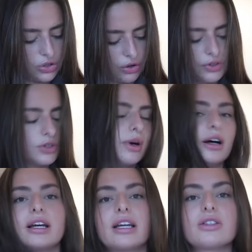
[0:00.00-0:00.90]
soft as
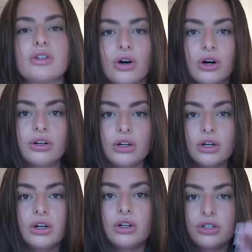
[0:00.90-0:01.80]
well. Like it's not
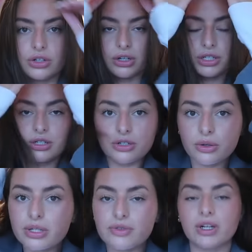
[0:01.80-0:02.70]
structured at
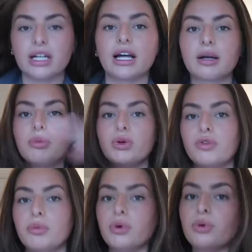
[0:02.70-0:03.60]
all. It's really like
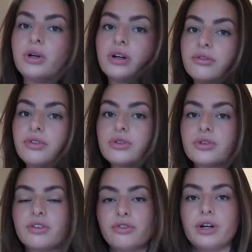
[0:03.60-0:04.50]
movable feels
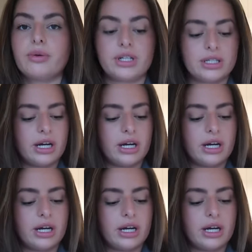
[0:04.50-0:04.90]
really free which is